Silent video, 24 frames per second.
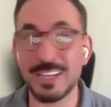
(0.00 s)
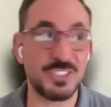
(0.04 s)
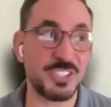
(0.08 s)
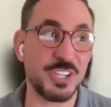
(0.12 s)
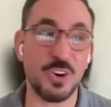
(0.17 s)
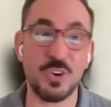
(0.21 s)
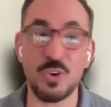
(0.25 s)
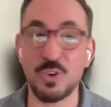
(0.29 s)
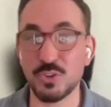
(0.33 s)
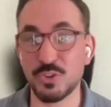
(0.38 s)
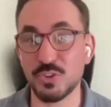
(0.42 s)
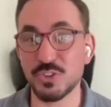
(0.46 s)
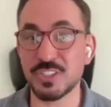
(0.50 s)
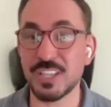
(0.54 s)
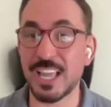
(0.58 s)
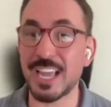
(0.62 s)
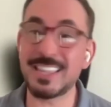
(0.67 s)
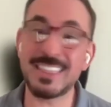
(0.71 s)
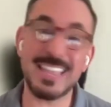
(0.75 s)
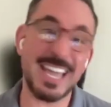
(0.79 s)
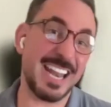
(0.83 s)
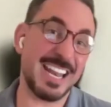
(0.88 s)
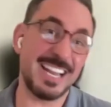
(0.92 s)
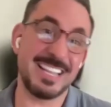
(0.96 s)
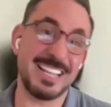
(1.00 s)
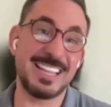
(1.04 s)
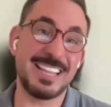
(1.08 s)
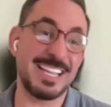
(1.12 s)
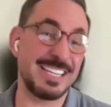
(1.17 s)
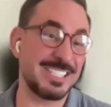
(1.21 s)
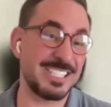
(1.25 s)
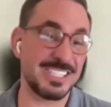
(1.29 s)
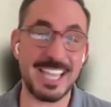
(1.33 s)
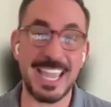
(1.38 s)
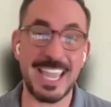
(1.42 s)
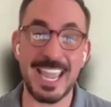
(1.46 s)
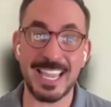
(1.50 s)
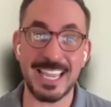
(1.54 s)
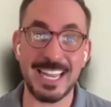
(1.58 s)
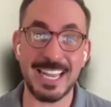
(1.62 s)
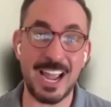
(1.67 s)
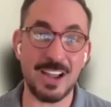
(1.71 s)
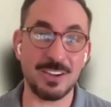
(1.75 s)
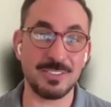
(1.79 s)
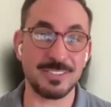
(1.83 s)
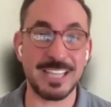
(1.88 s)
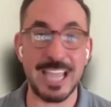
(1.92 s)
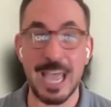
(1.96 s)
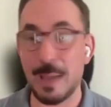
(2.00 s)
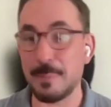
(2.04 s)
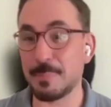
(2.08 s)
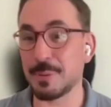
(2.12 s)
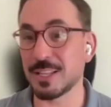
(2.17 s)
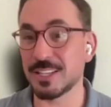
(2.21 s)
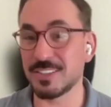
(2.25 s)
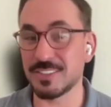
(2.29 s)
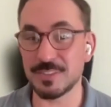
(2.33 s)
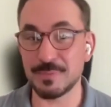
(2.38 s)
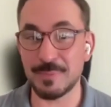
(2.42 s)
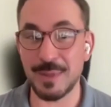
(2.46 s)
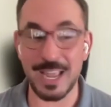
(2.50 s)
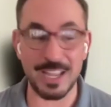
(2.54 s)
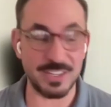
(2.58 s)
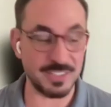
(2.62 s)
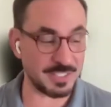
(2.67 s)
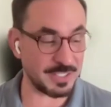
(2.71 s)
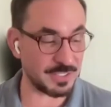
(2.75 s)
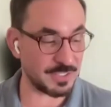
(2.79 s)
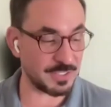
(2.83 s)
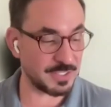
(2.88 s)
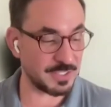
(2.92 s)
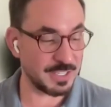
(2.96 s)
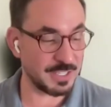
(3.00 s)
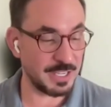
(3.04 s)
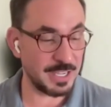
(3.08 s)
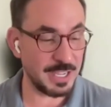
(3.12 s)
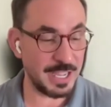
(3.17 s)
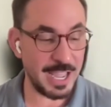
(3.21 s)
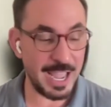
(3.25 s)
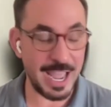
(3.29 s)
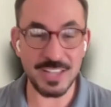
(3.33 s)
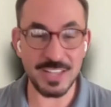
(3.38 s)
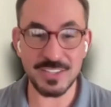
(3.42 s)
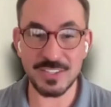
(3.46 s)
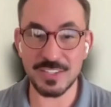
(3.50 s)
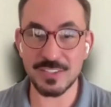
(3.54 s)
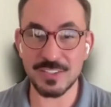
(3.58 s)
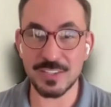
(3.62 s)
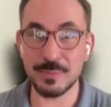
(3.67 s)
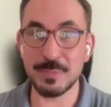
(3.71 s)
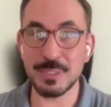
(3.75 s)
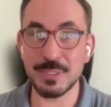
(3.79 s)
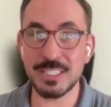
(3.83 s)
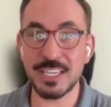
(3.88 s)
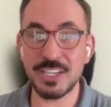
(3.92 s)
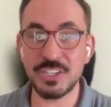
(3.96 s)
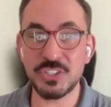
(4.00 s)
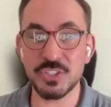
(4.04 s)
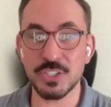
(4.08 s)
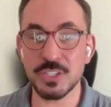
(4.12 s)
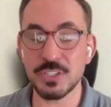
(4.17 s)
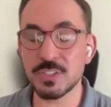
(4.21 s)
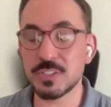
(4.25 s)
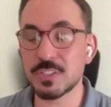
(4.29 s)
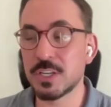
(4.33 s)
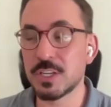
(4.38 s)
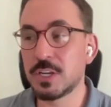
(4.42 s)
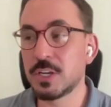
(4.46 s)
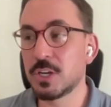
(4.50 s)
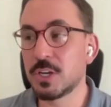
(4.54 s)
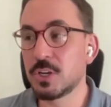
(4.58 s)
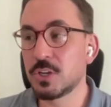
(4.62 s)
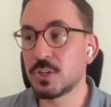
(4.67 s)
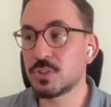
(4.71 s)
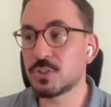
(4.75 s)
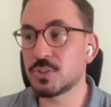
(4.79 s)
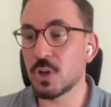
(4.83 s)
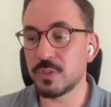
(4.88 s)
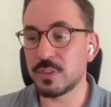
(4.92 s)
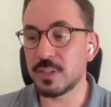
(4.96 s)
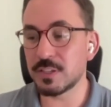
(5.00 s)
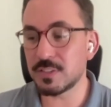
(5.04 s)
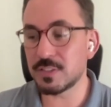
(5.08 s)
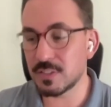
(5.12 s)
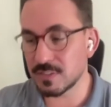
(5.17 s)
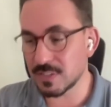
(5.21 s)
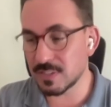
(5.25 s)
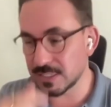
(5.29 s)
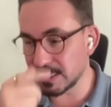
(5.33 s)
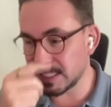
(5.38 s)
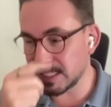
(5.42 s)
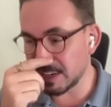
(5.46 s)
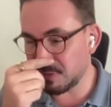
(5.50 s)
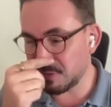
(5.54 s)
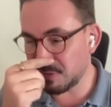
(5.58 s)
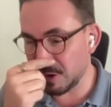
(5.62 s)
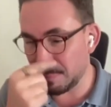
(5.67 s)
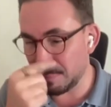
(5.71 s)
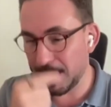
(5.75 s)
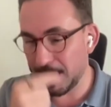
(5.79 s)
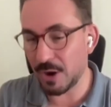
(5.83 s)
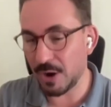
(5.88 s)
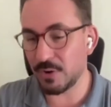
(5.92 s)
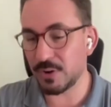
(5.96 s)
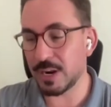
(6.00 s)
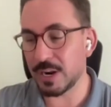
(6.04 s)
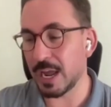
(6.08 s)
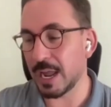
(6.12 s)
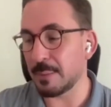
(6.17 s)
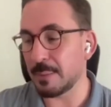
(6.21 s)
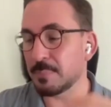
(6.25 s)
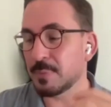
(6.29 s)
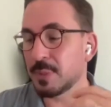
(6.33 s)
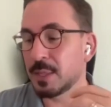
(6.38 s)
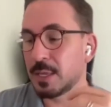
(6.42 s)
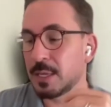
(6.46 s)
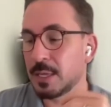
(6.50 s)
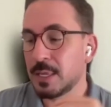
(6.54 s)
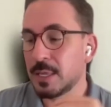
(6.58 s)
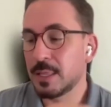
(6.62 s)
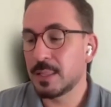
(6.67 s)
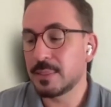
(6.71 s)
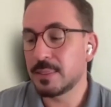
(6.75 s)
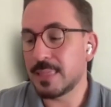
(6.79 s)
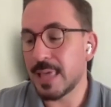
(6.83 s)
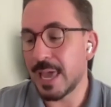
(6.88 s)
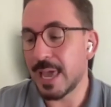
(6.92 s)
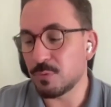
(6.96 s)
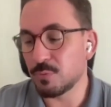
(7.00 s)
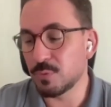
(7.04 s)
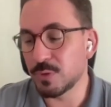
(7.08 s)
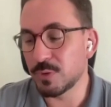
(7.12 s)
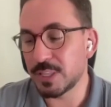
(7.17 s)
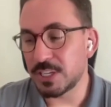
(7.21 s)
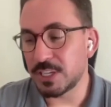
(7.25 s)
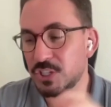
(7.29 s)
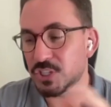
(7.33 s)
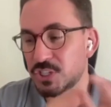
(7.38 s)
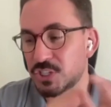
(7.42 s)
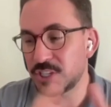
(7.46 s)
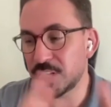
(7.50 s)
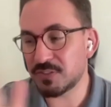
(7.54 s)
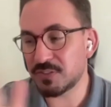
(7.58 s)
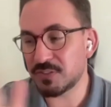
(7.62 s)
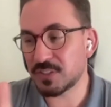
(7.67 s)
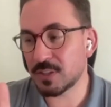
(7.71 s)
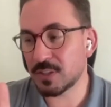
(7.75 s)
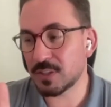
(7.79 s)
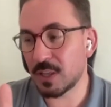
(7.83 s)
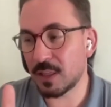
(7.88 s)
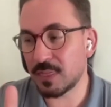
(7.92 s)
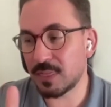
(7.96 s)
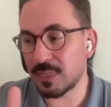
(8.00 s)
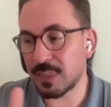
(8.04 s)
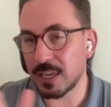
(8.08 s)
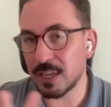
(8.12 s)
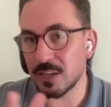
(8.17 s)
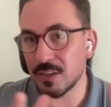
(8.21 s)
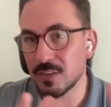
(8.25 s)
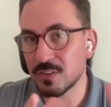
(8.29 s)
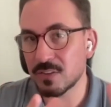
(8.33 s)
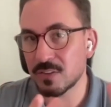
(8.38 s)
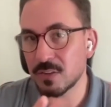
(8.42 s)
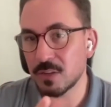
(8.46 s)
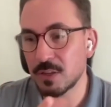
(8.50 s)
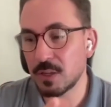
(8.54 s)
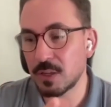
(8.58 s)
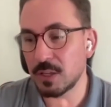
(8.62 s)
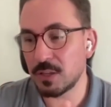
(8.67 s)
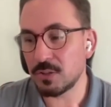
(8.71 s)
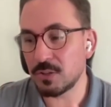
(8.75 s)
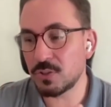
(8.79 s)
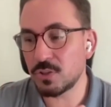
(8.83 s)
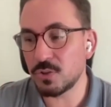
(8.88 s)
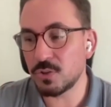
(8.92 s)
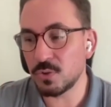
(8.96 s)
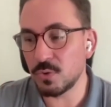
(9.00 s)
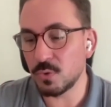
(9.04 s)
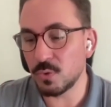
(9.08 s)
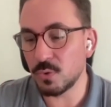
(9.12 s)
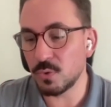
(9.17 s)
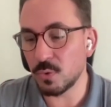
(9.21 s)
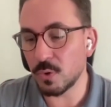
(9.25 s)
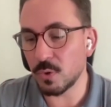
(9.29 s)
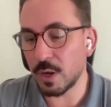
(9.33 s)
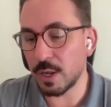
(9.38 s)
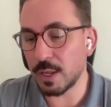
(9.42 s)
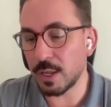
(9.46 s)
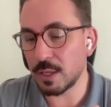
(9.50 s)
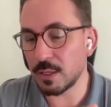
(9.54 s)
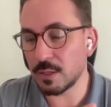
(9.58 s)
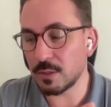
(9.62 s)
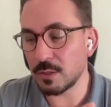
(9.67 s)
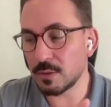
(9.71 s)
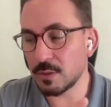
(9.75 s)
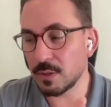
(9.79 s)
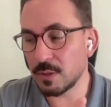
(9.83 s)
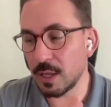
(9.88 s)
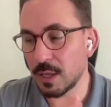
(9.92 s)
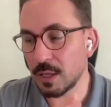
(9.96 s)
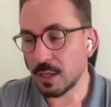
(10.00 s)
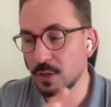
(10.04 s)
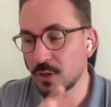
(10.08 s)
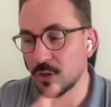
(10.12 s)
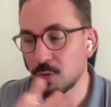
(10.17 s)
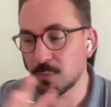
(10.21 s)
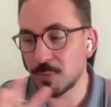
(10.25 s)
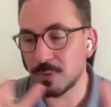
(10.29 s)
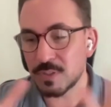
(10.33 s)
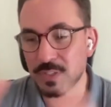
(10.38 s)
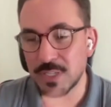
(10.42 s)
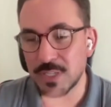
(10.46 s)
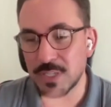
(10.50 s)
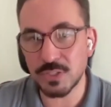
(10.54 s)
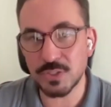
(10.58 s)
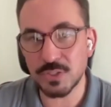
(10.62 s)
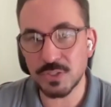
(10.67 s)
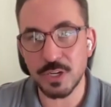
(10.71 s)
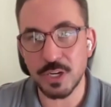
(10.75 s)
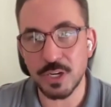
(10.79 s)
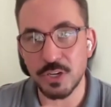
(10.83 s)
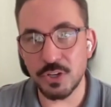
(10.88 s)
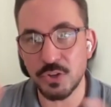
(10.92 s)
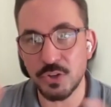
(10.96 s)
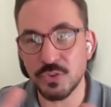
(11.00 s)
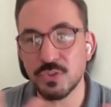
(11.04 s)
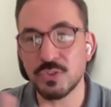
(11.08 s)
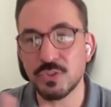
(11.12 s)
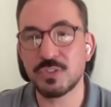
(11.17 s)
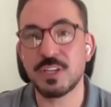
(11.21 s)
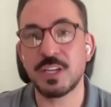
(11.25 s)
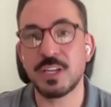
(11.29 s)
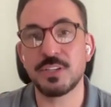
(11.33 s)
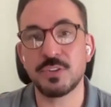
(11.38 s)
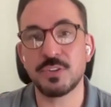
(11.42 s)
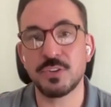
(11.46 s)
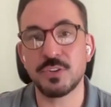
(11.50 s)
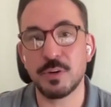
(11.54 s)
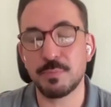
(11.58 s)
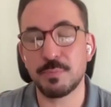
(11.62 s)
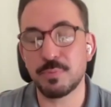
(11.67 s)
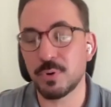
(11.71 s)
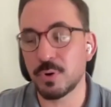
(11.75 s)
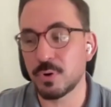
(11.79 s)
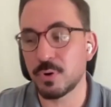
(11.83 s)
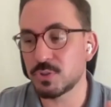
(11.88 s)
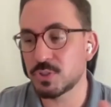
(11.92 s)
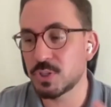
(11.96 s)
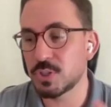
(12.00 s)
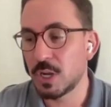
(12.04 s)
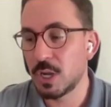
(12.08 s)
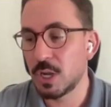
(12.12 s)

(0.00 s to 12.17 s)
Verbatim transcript: and shareholders like that, and they just can't get out. Capitalism has its limitations. So this is a different paradigm that really shifts things into a human-centered and user-centered